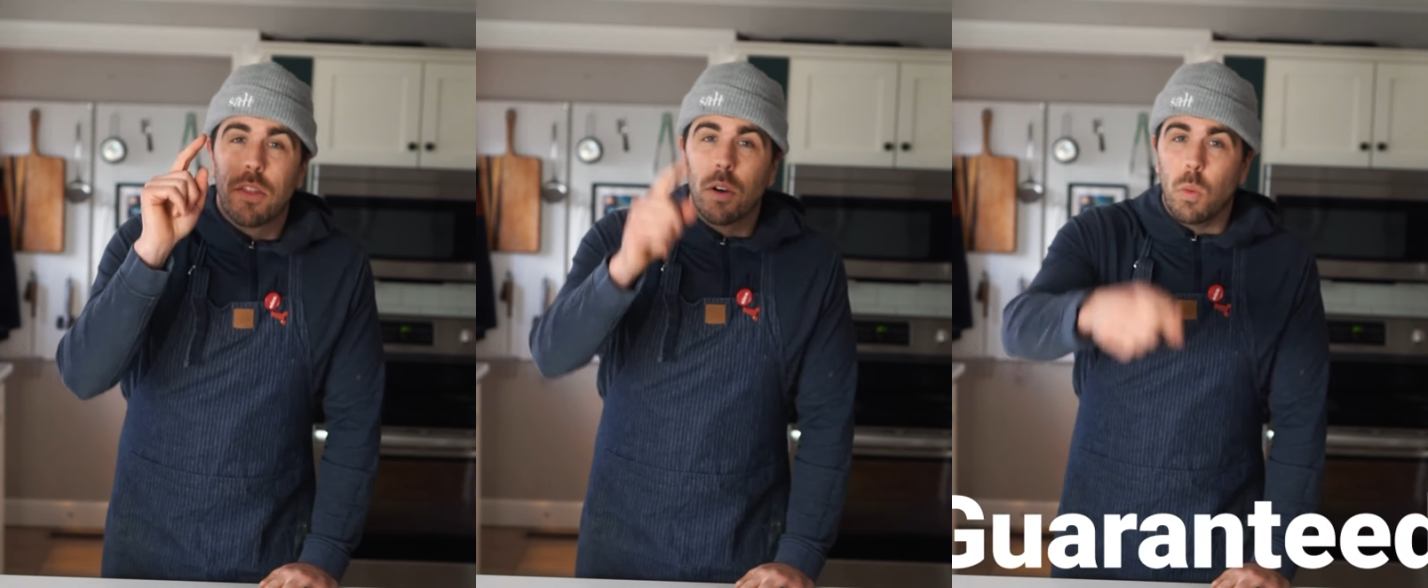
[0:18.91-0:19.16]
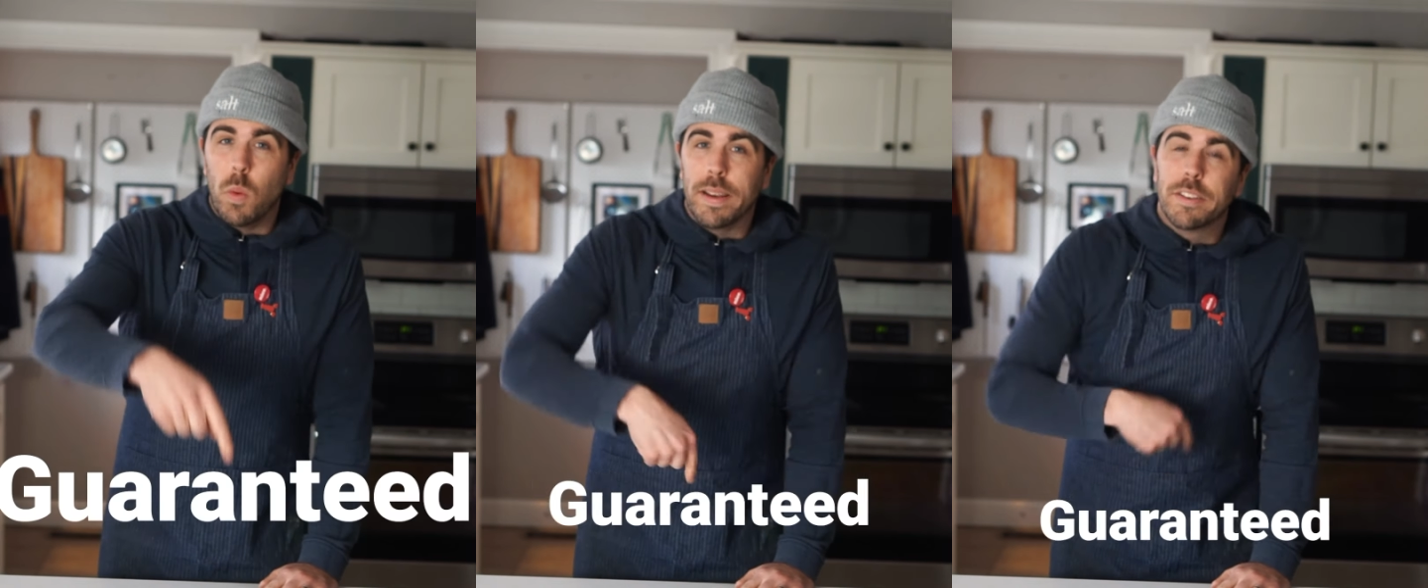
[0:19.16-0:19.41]

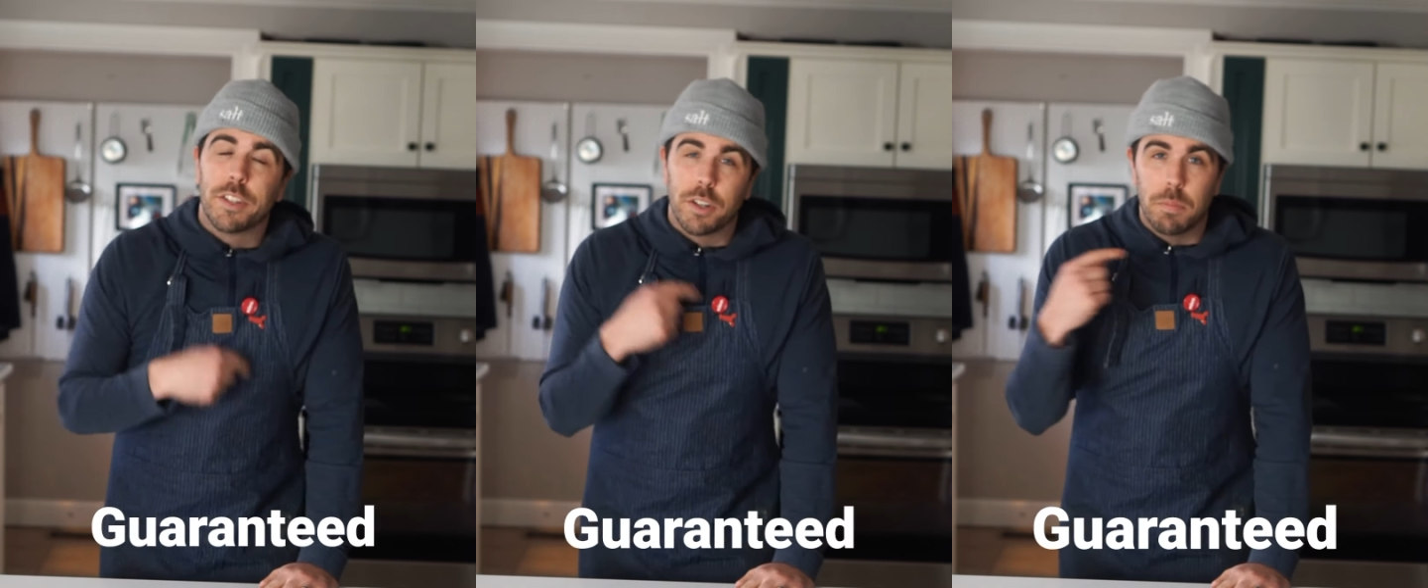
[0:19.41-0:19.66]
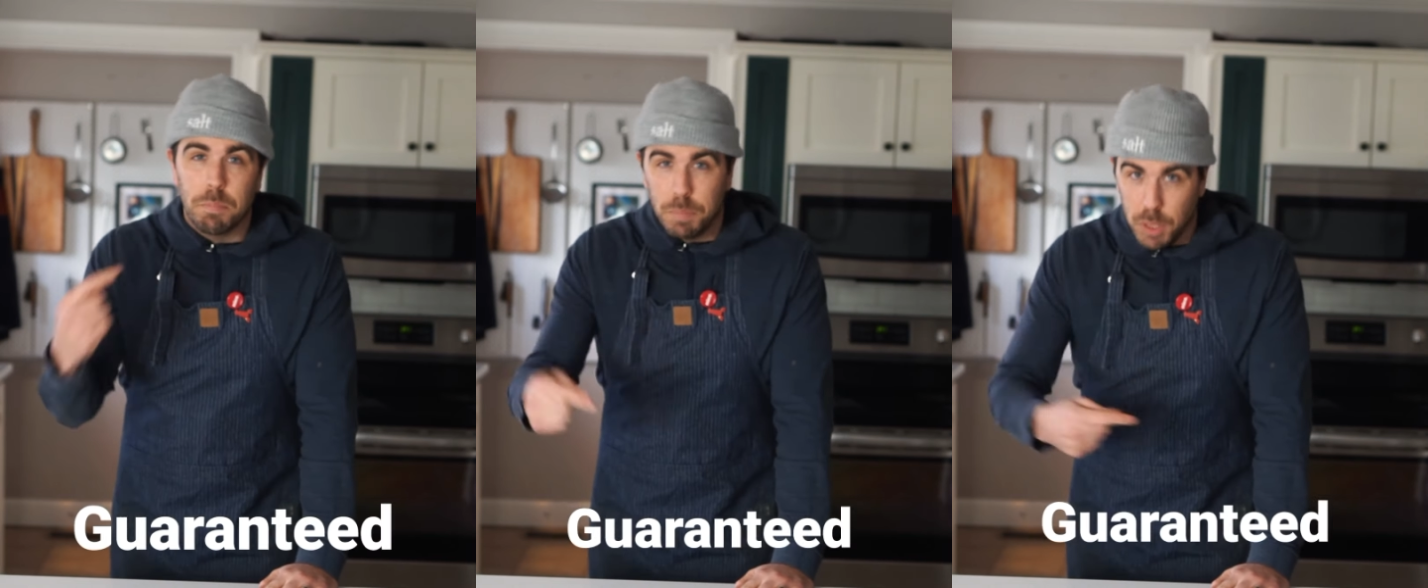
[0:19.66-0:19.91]
the
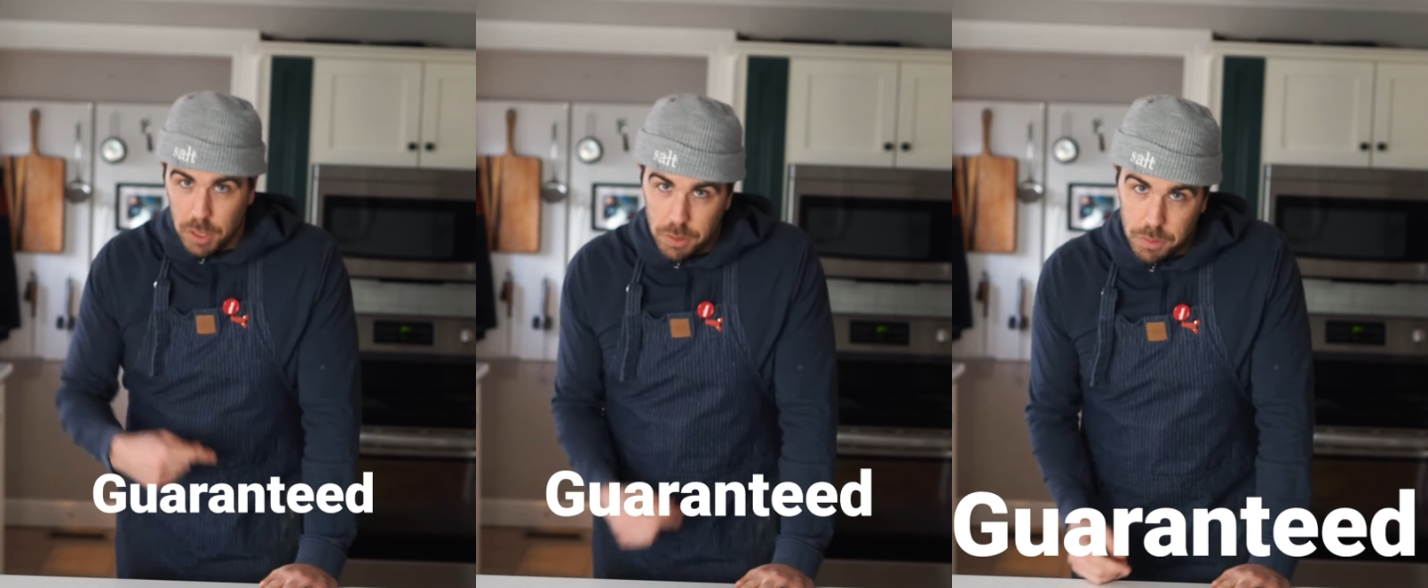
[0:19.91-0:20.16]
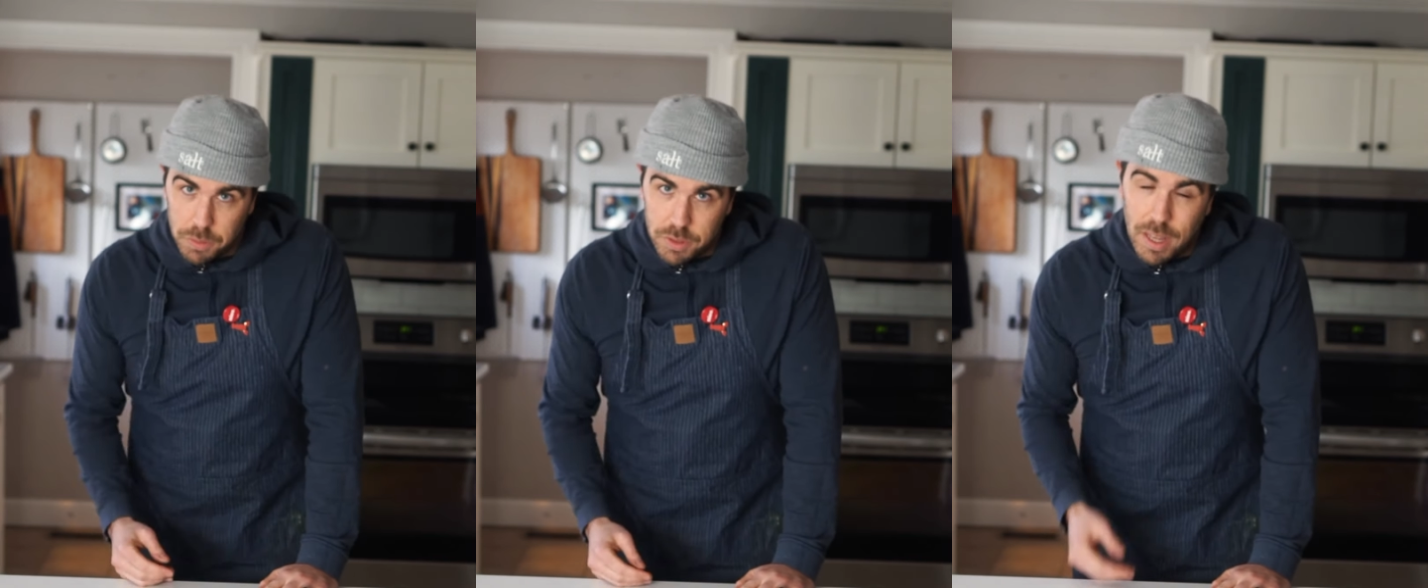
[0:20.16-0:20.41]
winter
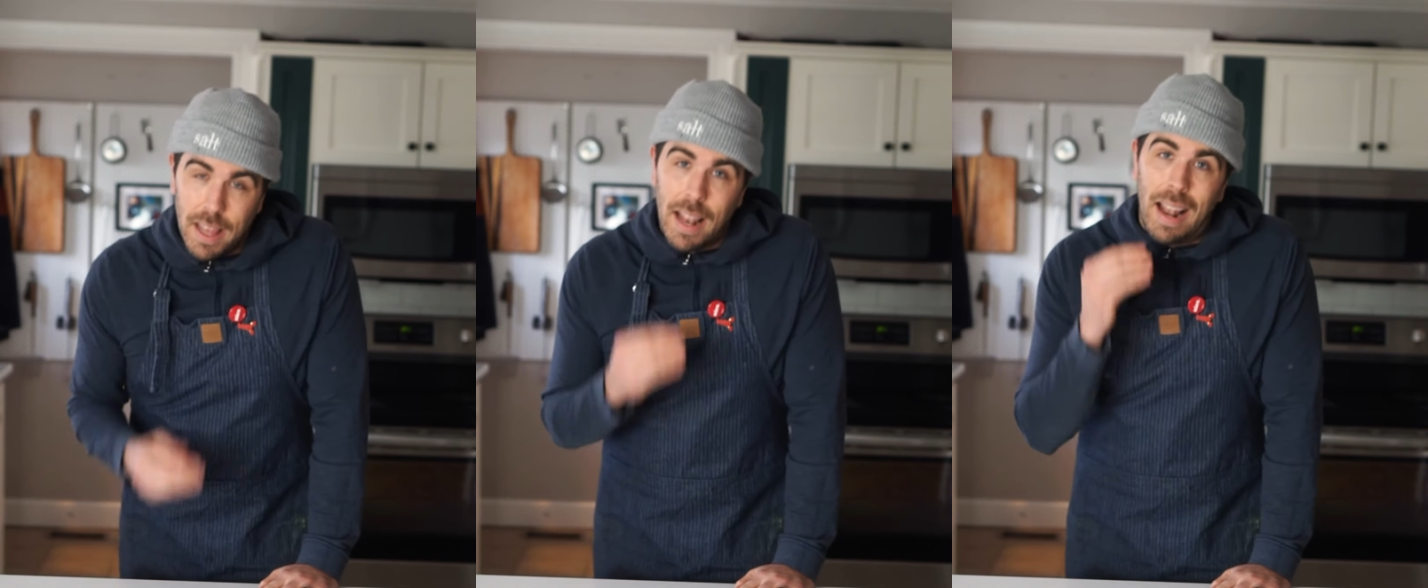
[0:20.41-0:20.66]
blues.